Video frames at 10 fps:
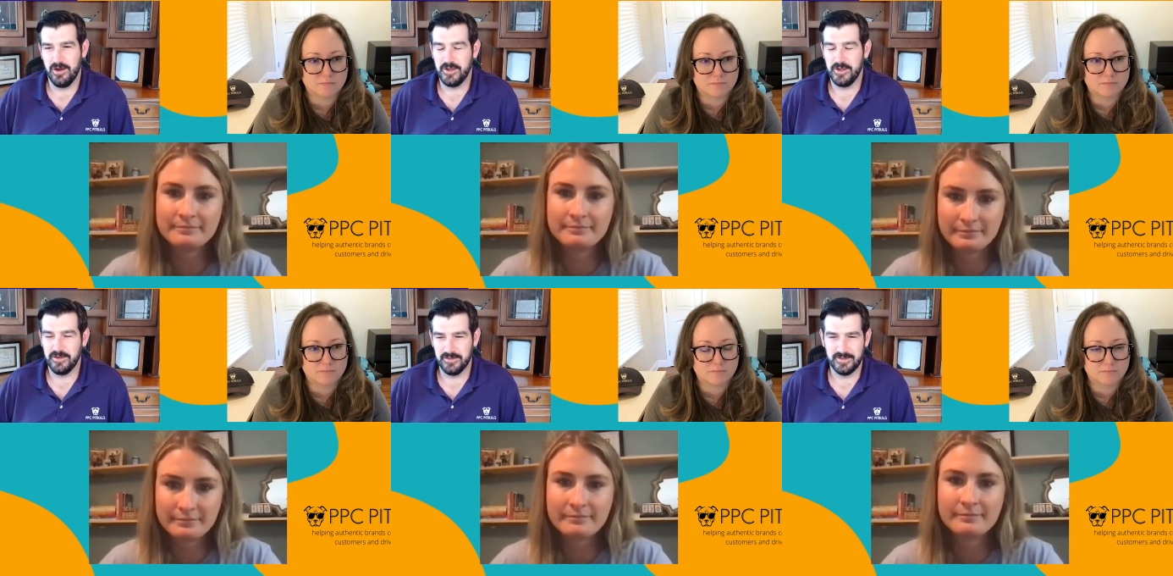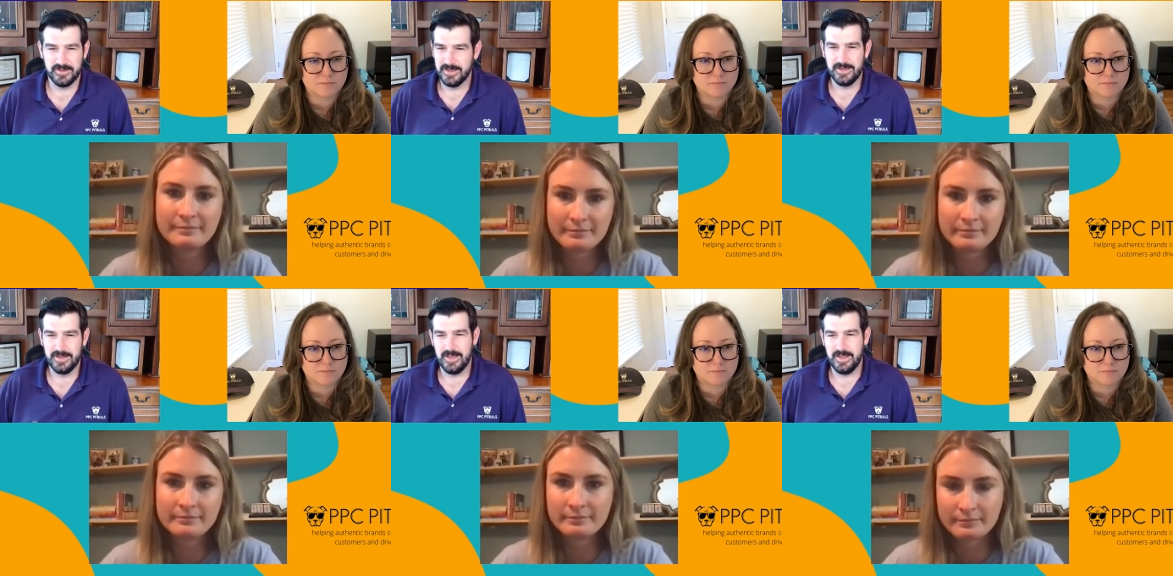Speaker 1: Because
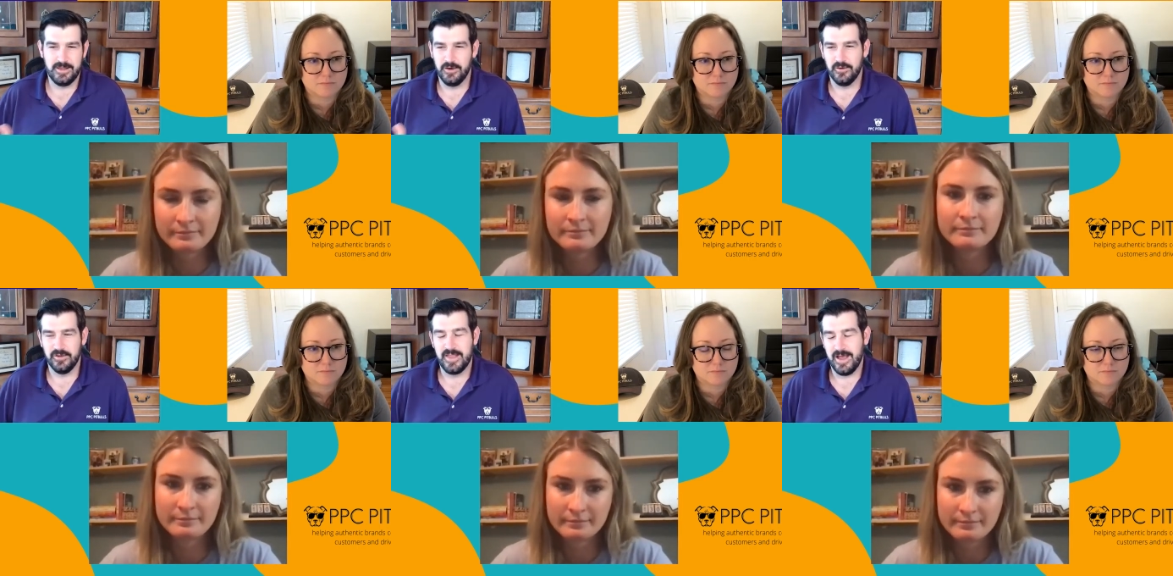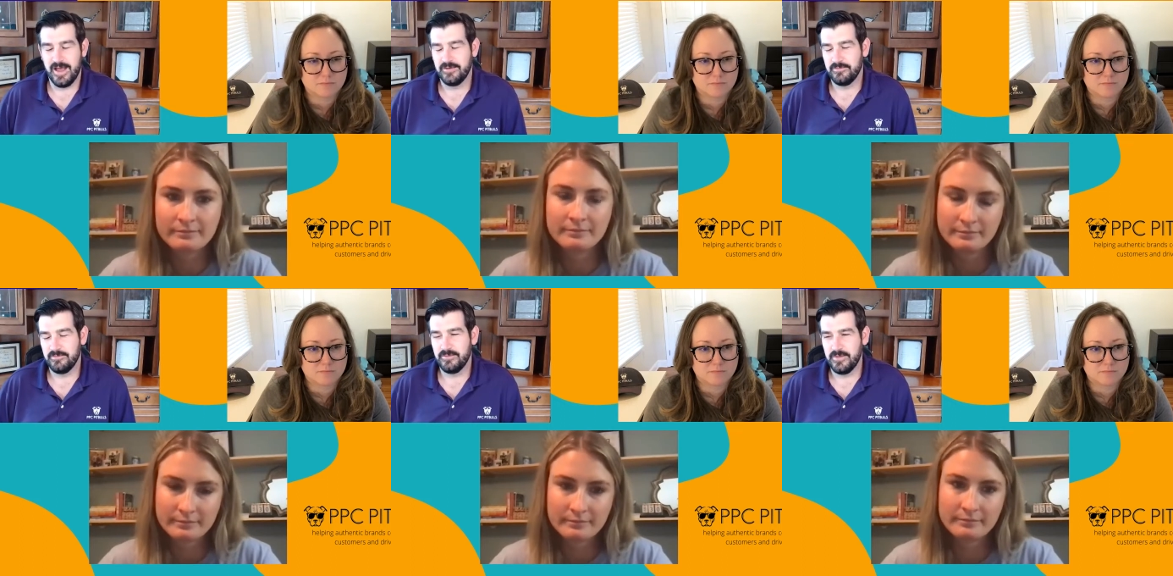it, you know, it's not
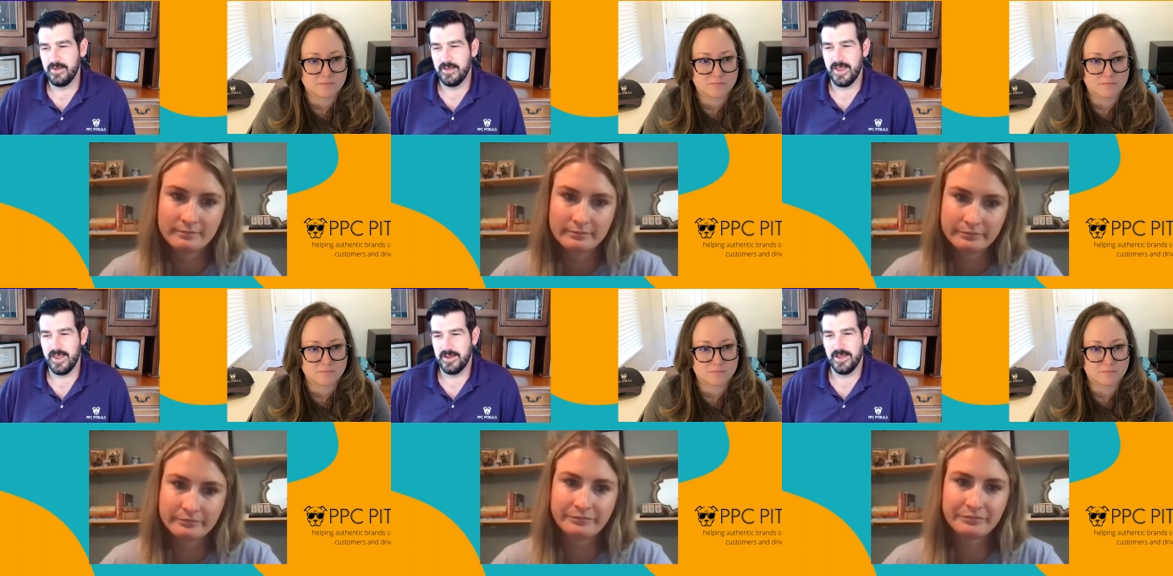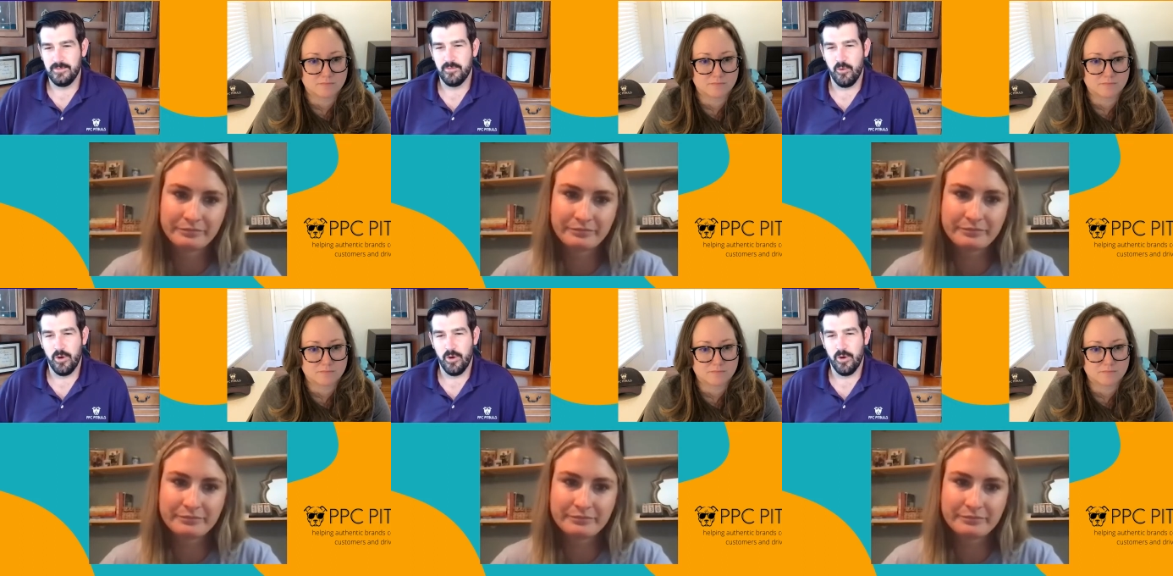at the end of the day, people